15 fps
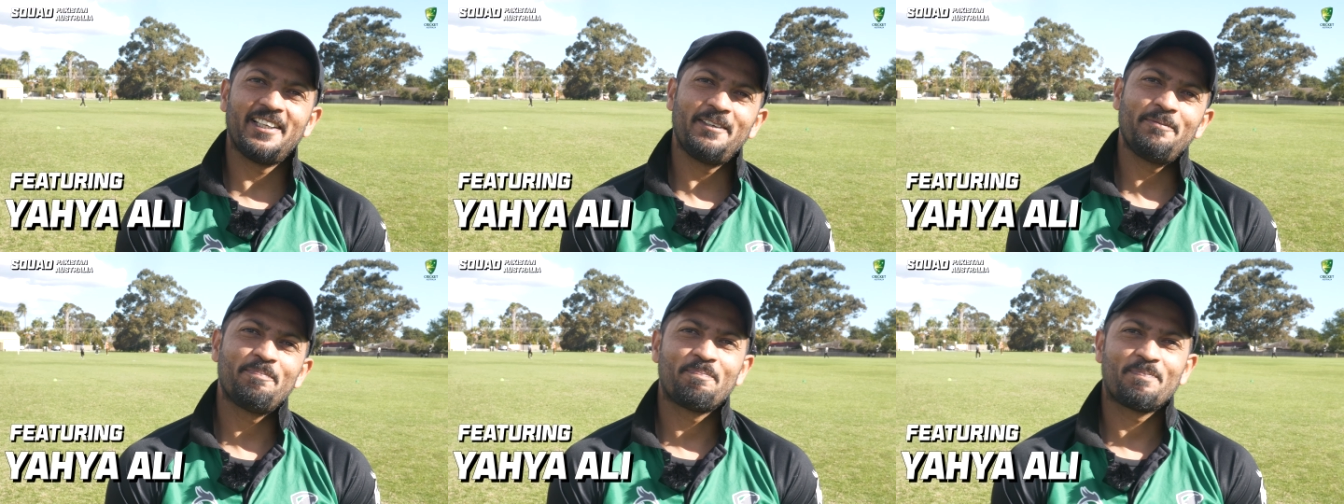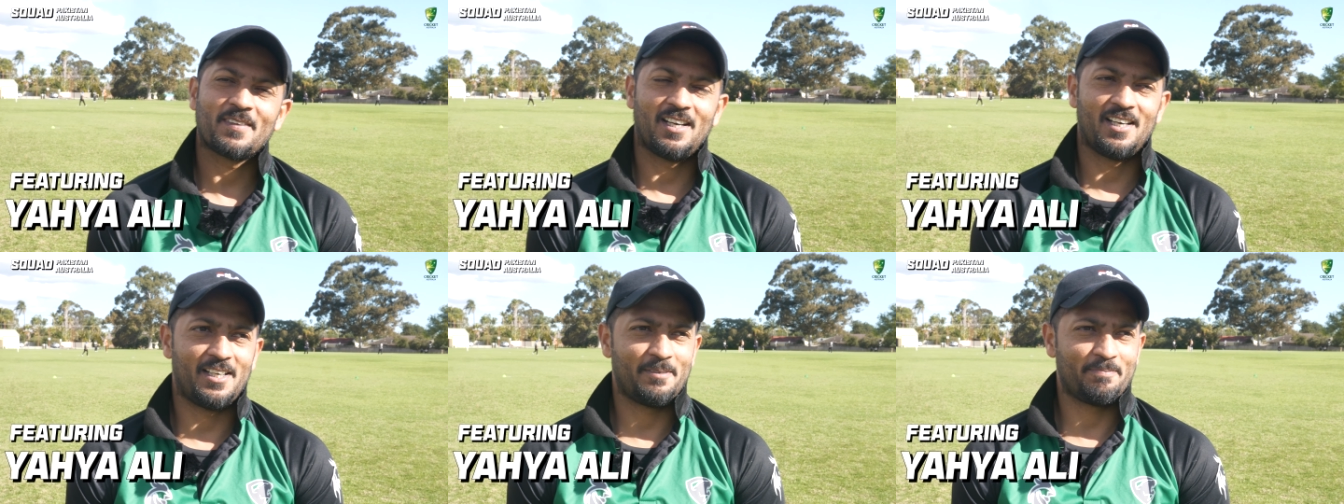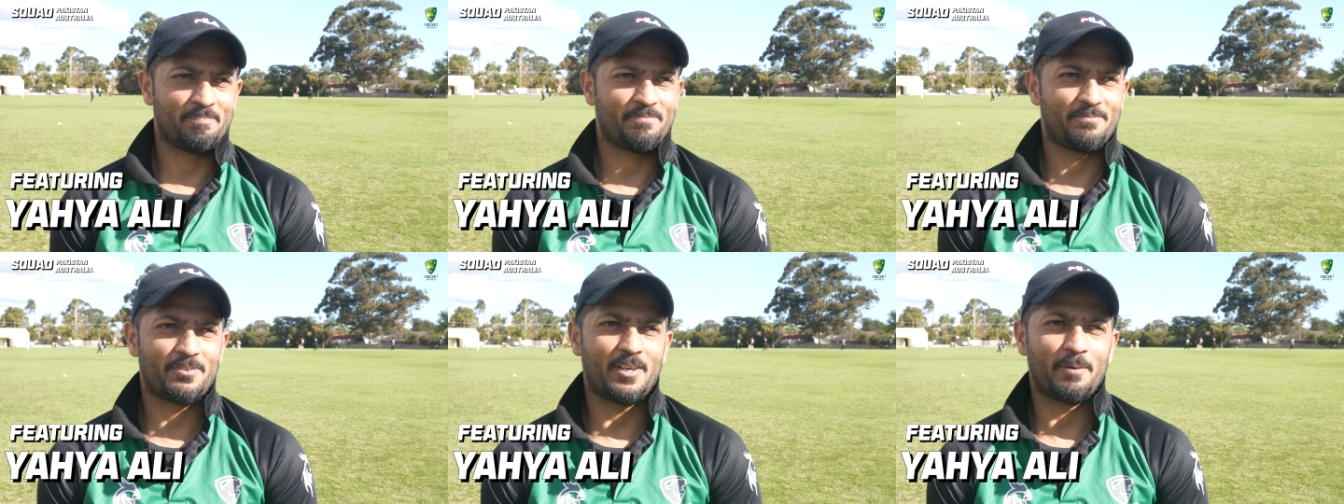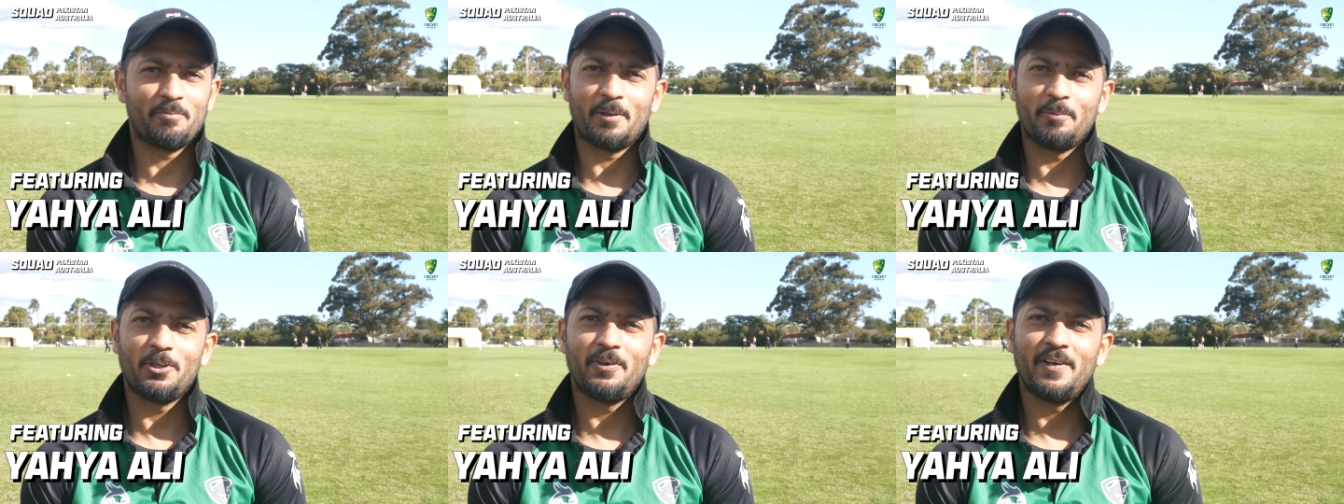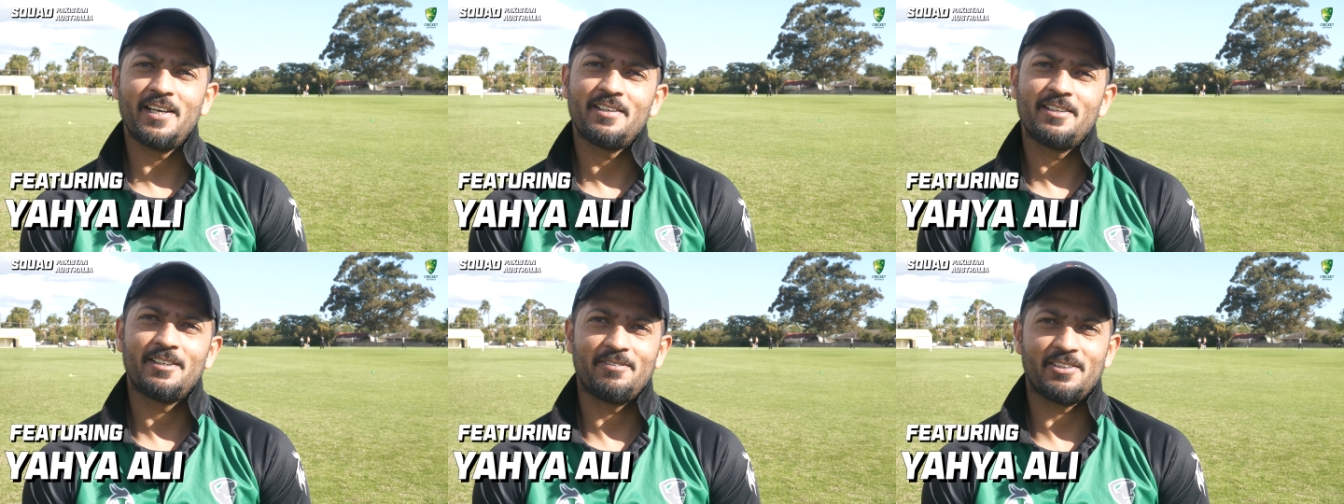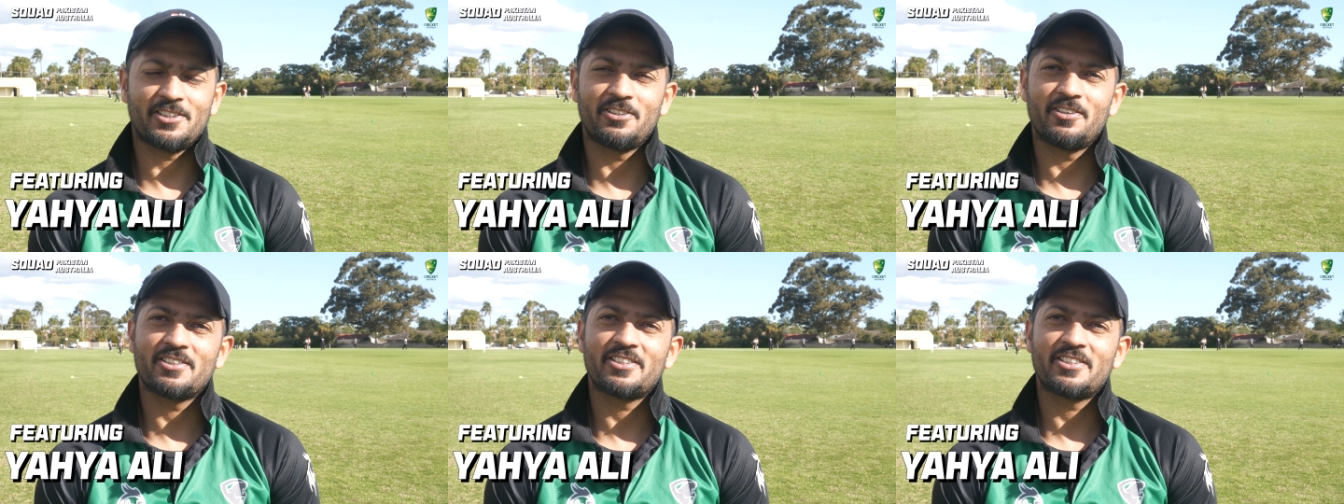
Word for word: Ali. I'm from WA, Western